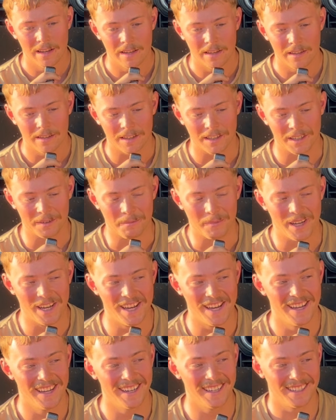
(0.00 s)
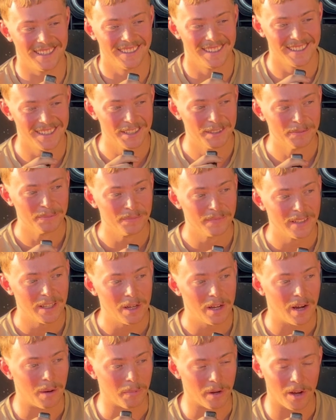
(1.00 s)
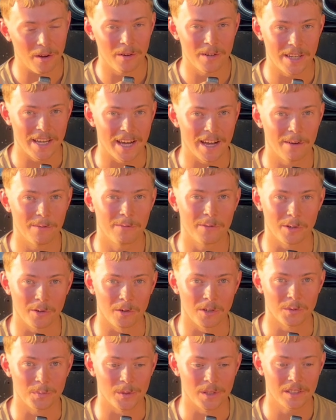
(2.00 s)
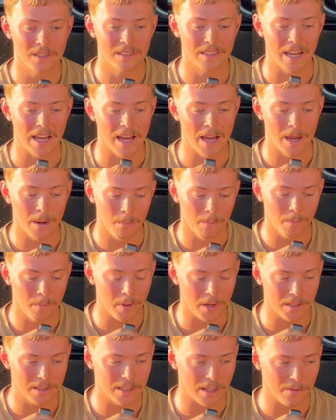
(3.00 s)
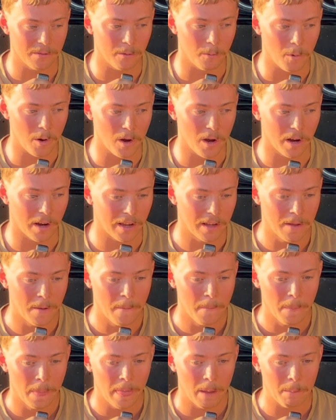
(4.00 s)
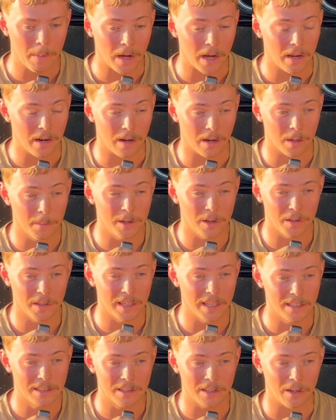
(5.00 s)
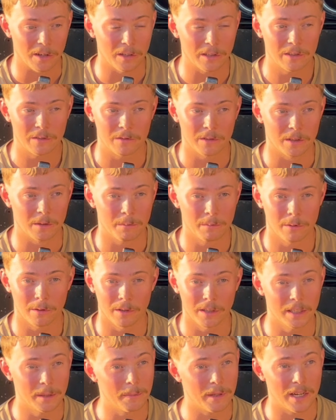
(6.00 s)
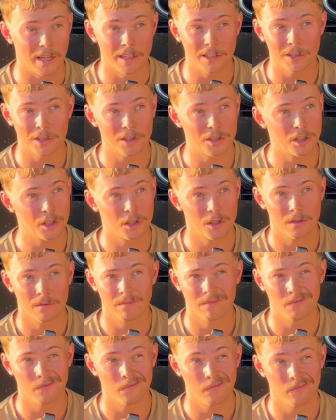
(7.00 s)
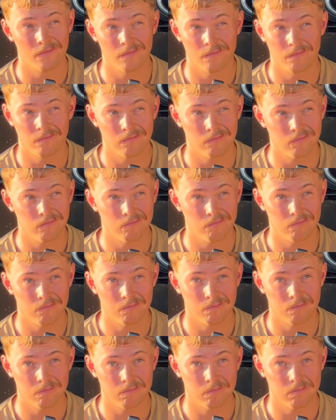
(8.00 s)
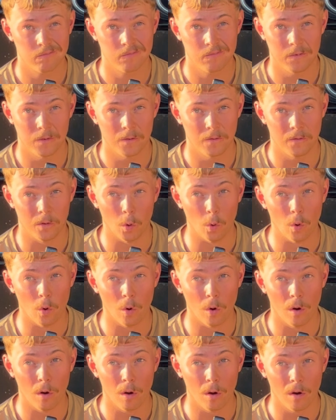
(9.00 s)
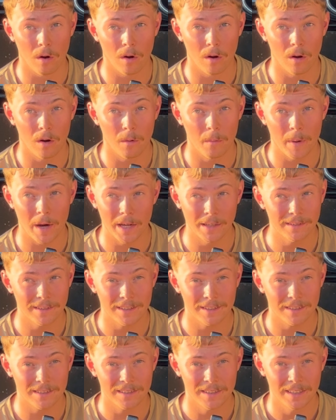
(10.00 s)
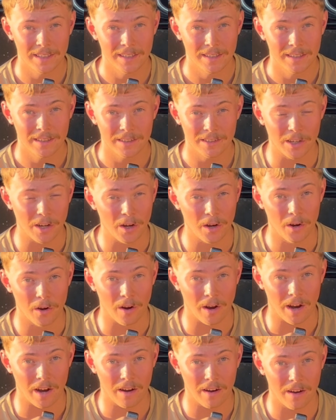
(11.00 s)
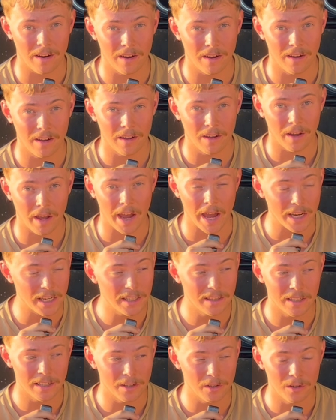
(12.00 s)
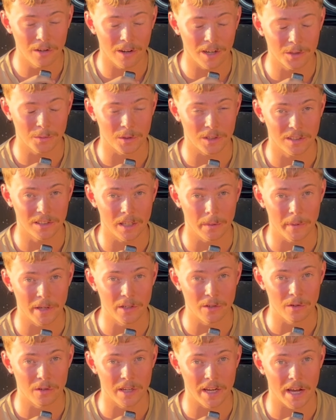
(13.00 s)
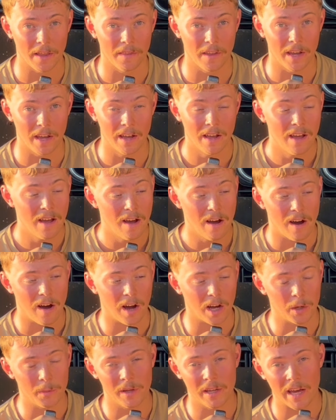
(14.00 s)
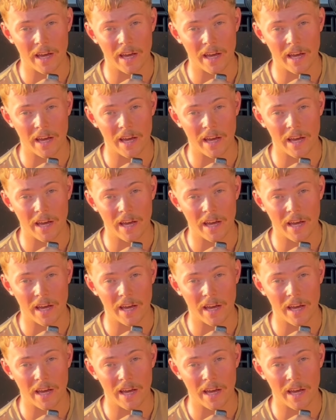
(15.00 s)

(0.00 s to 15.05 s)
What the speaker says: I'm going down for Christmas and a bit of stuff for work, but I'm going to be on the East Coast for pretty much 4 months. So anything you guys want to see me do down there, I'm going to be